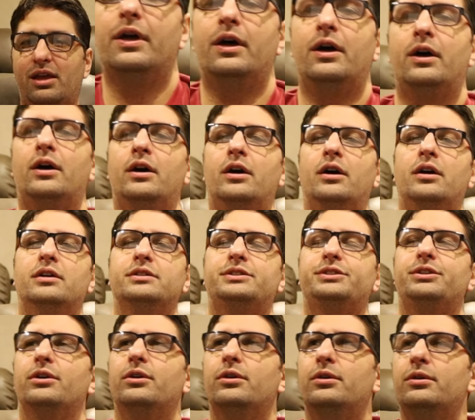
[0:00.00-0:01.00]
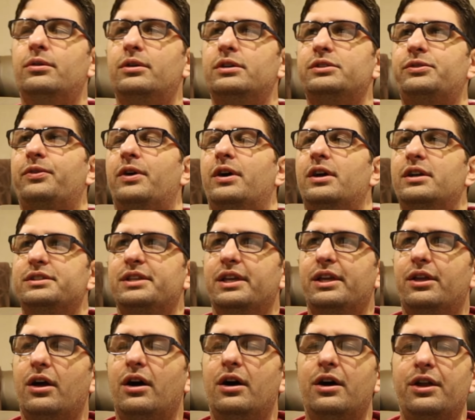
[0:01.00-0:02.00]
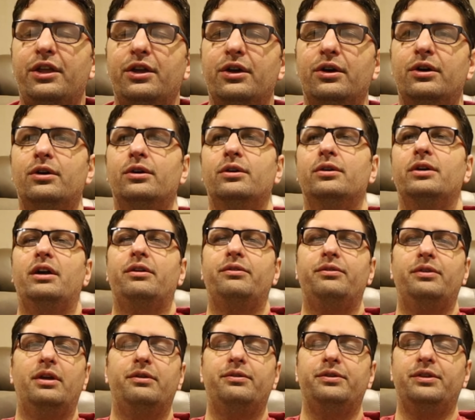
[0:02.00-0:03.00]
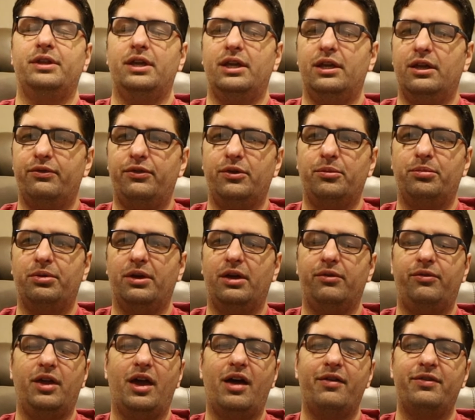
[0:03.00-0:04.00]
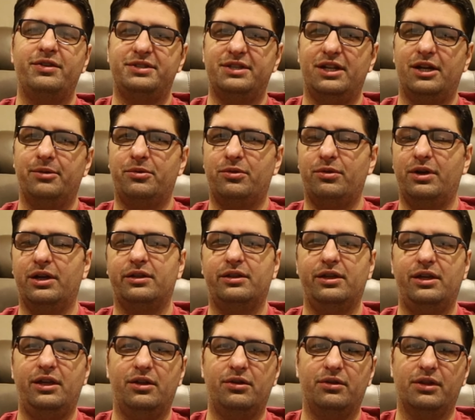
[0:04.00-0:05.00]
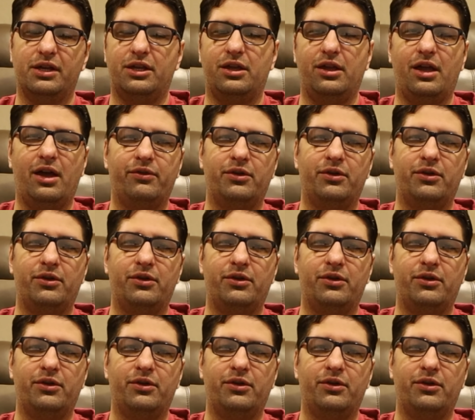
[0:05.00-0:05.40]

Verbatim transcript: Uh, so as far as like audio, everything, if you if you have it set up correctly and like you